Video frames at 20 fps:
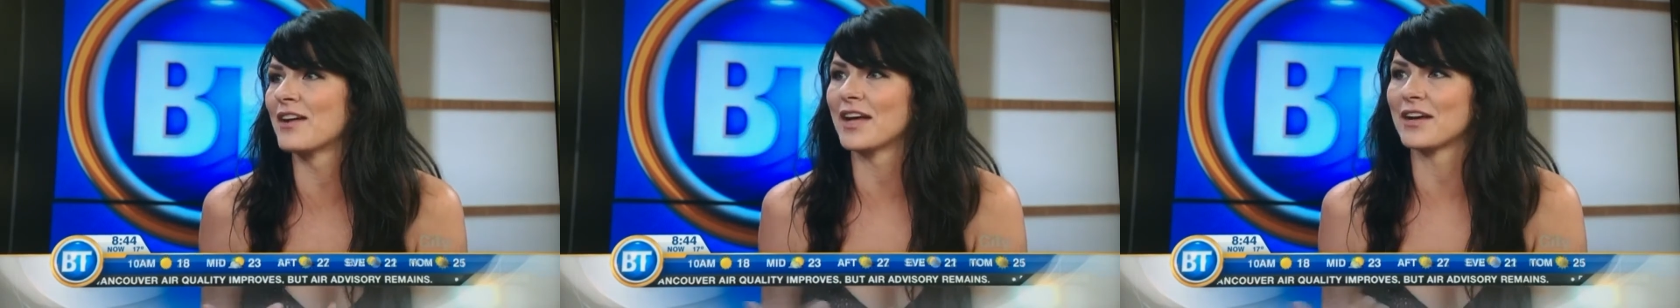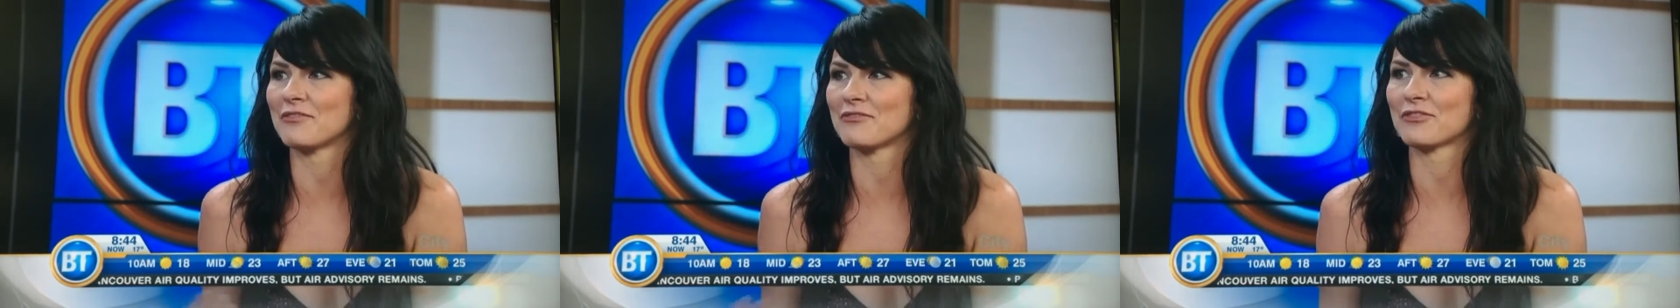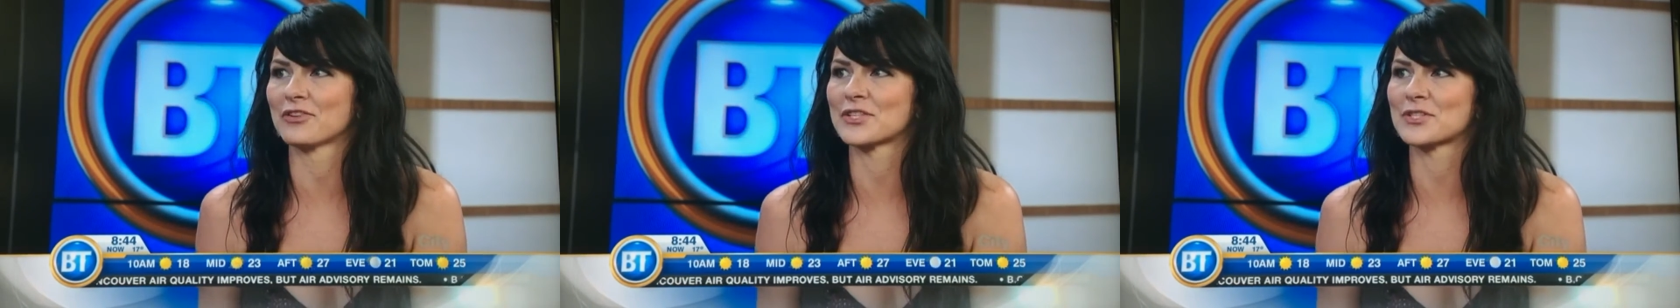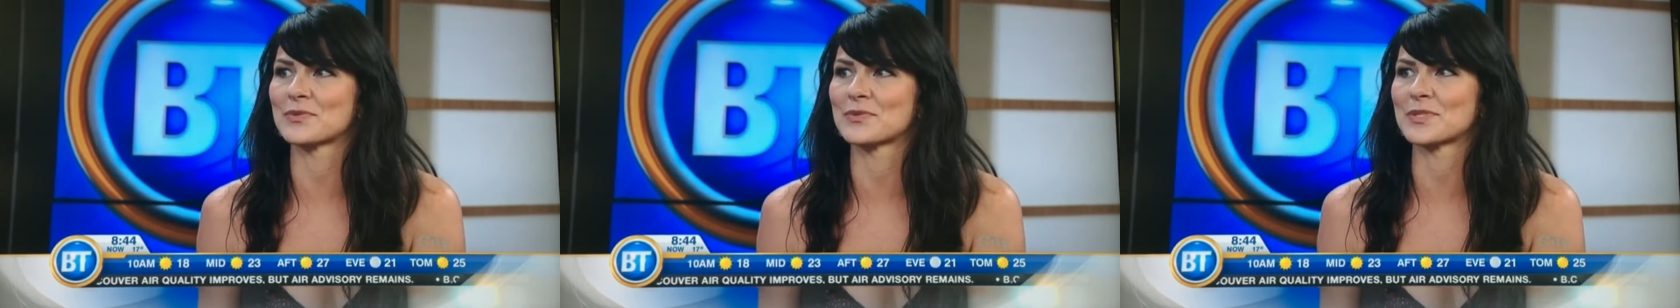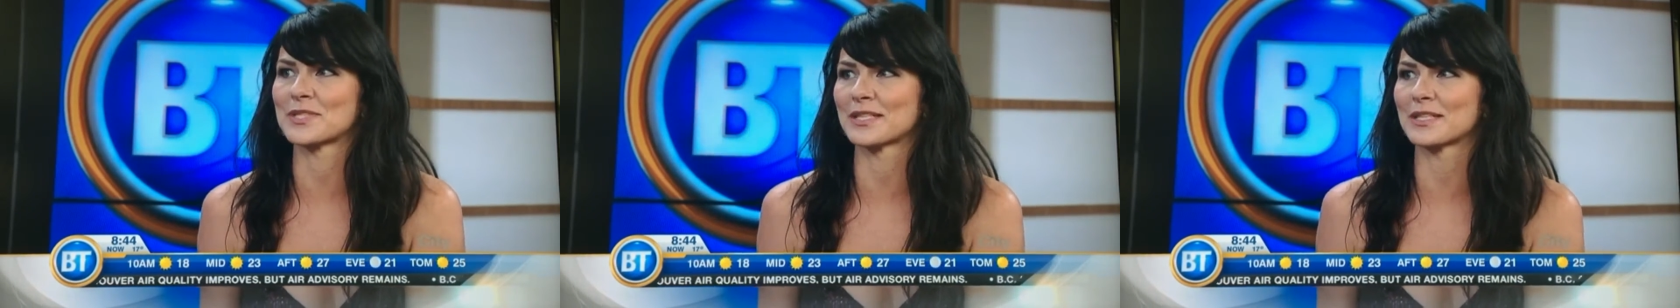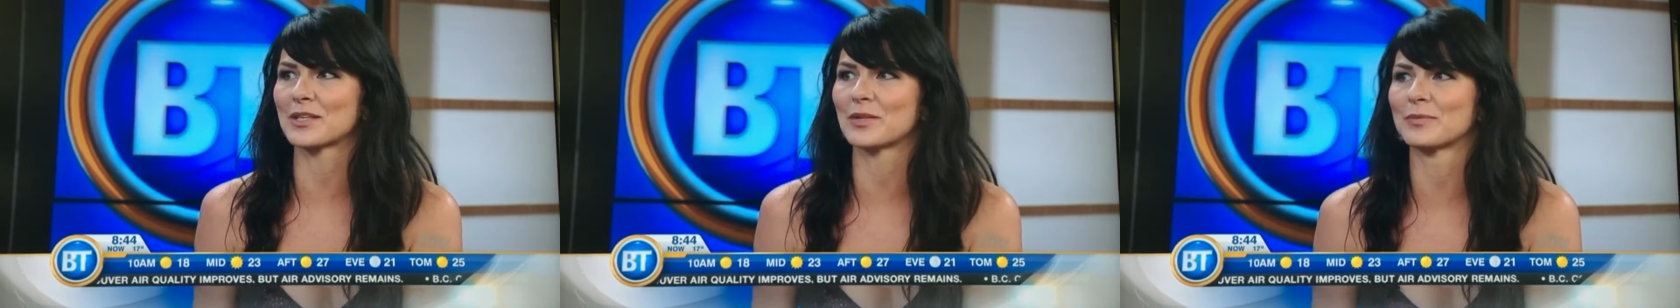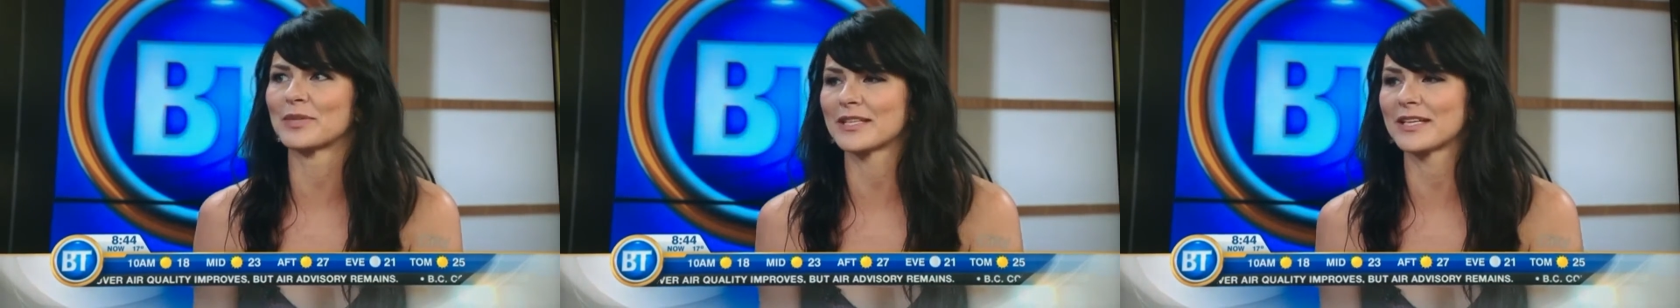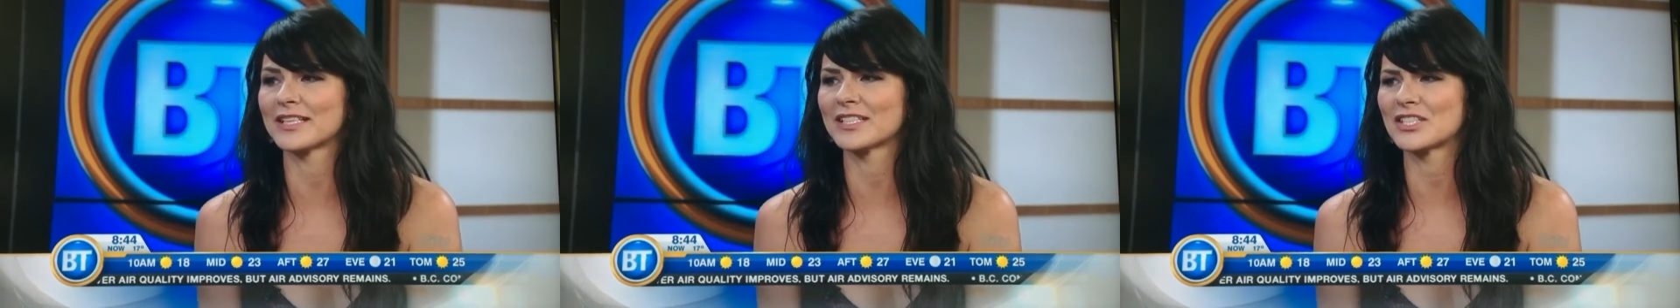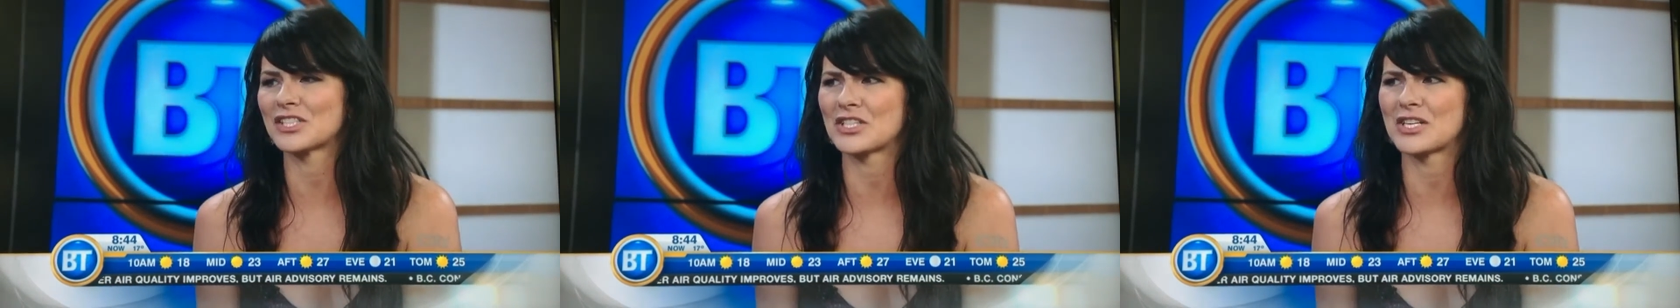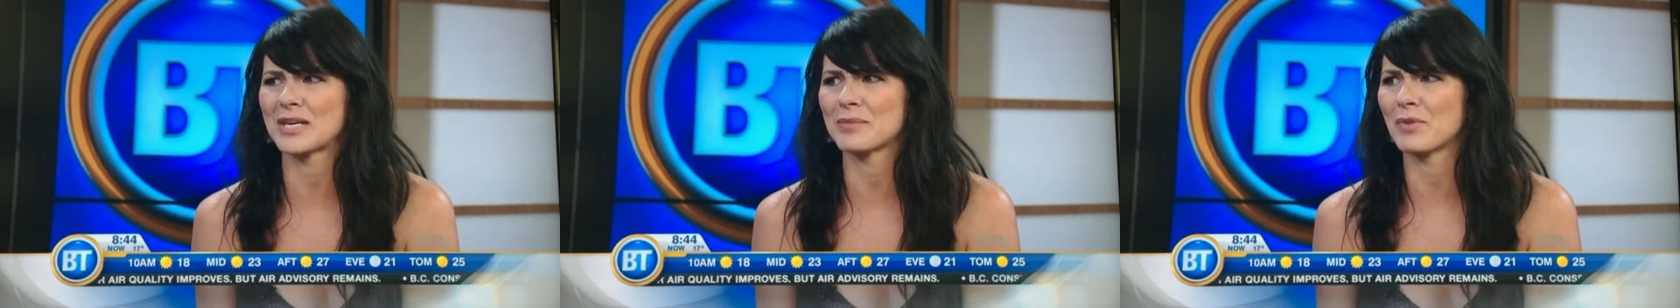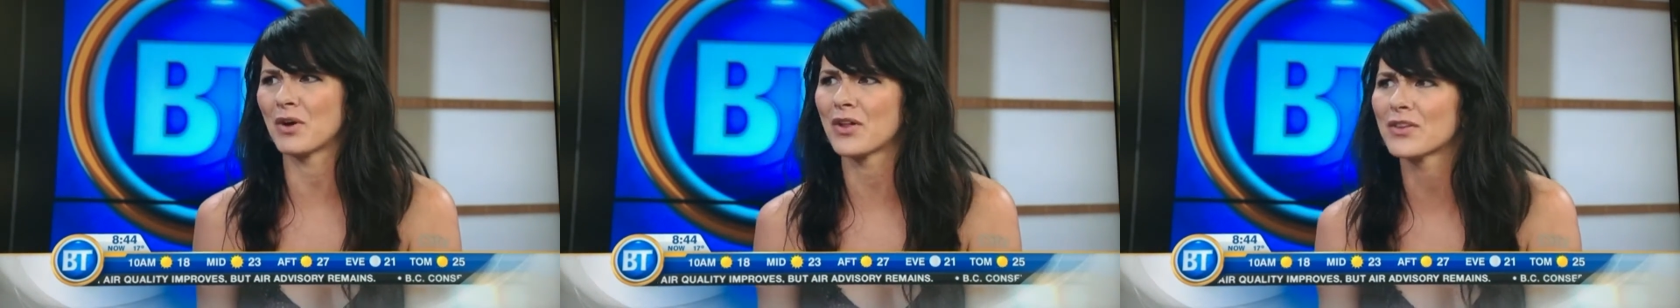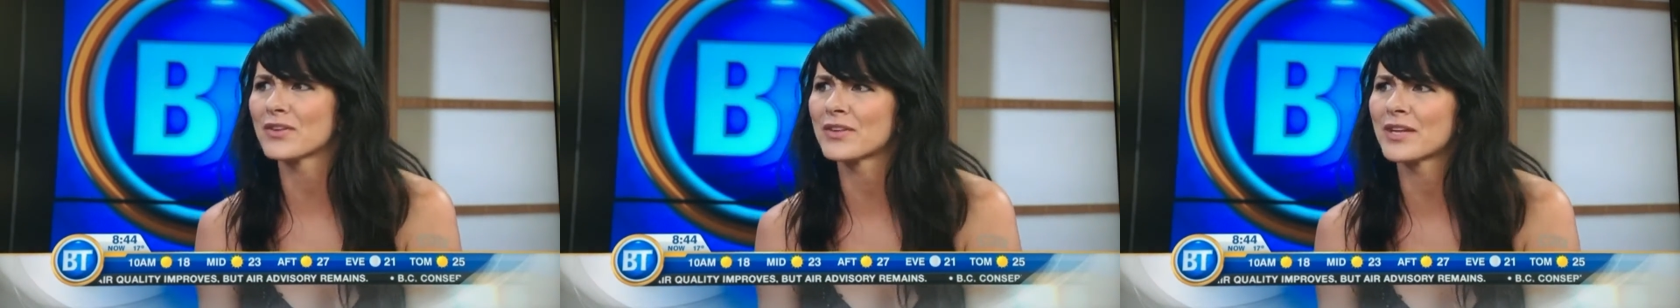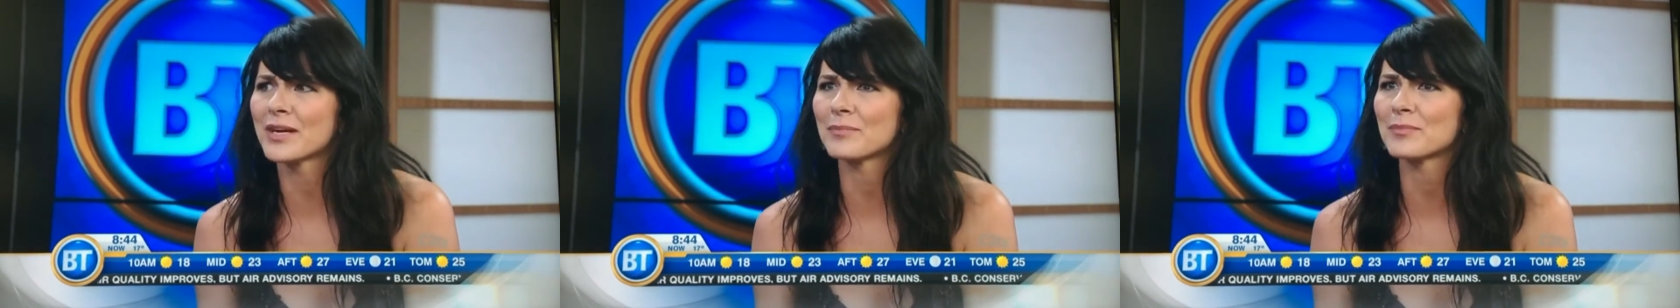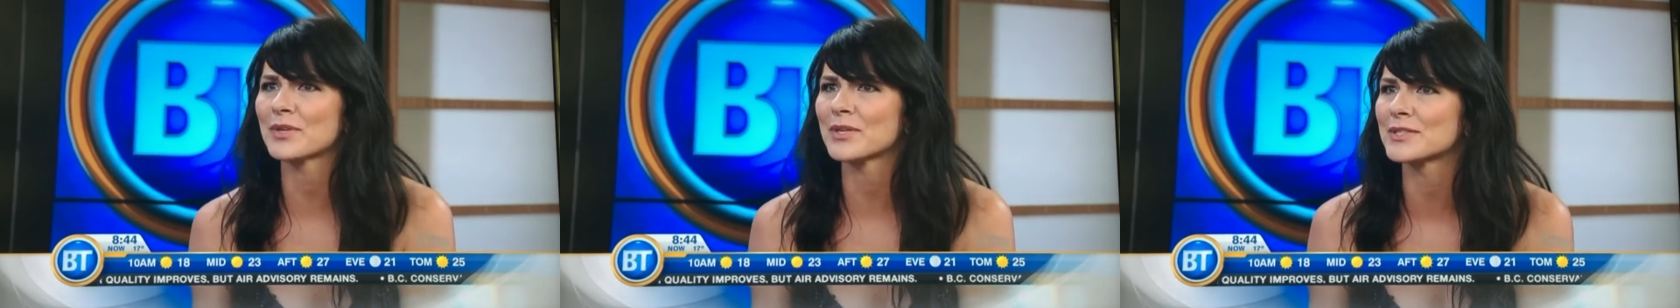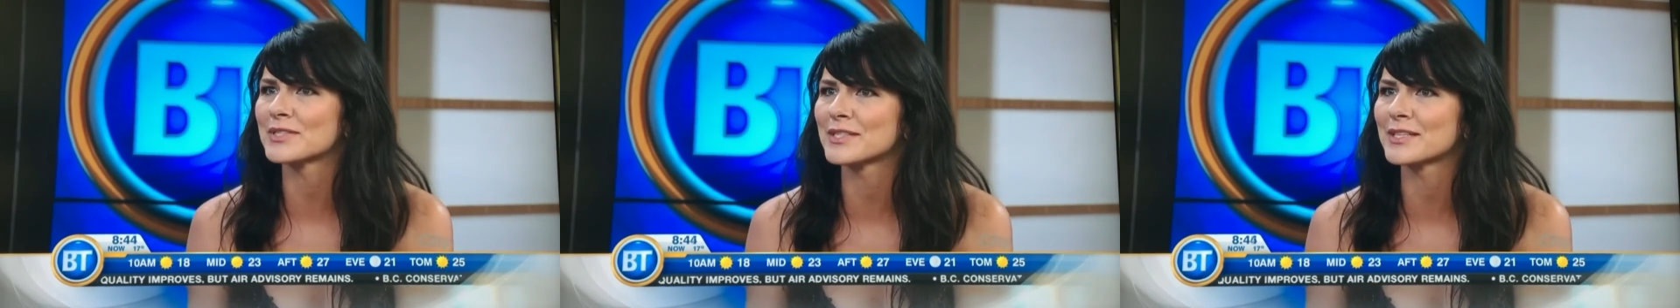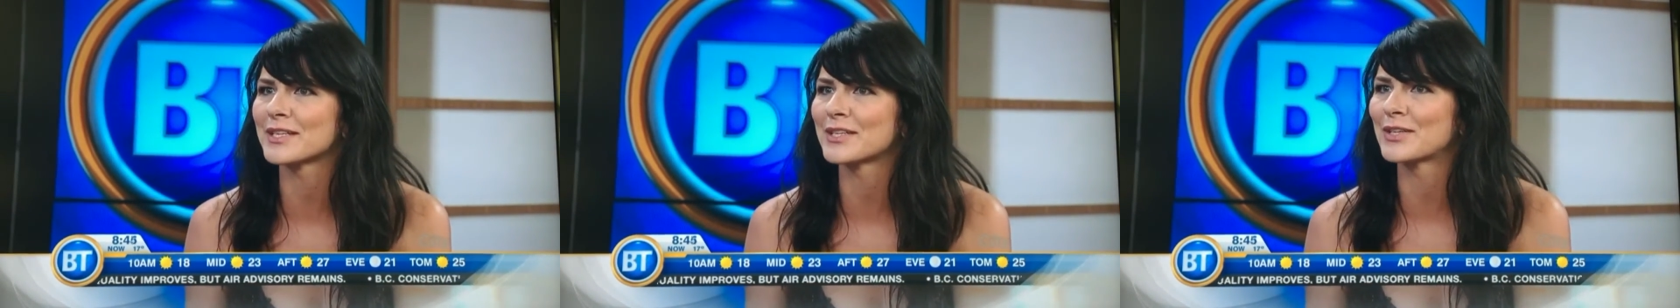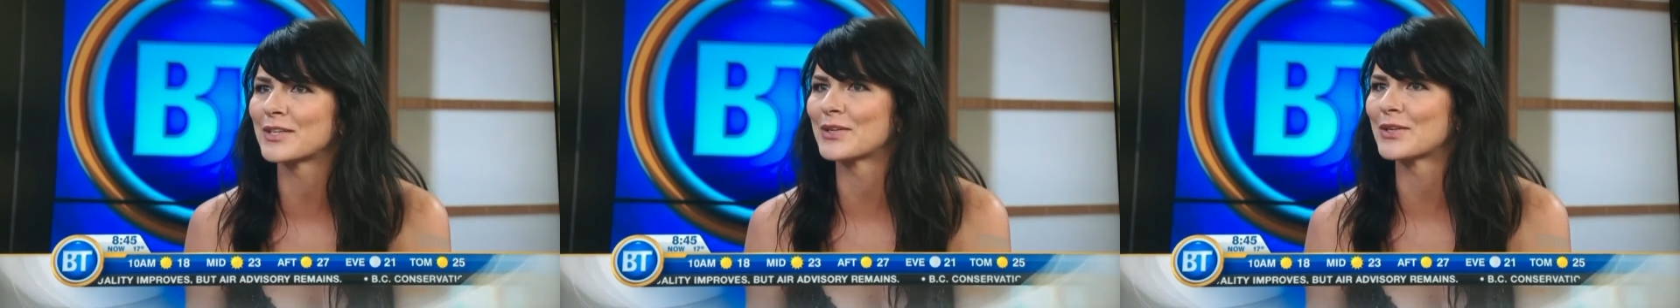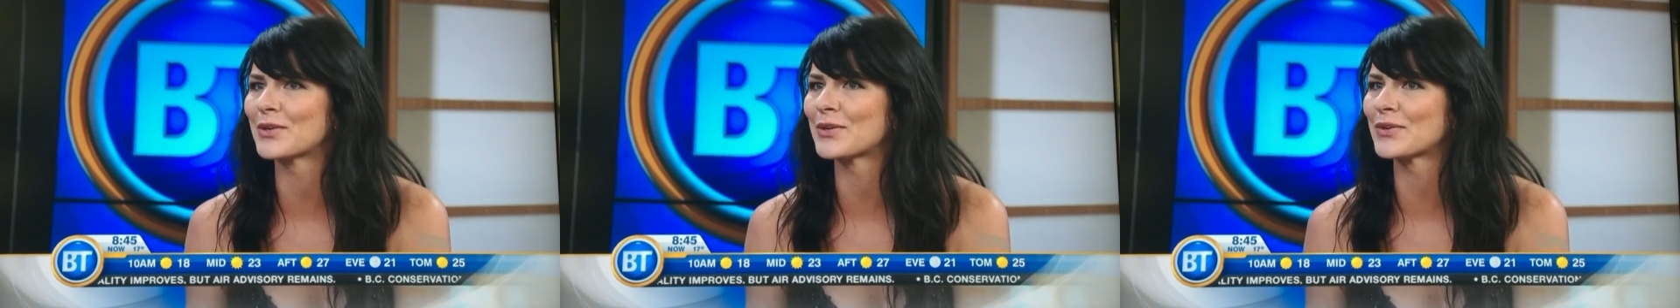at first was a little bit like, should I bother that person?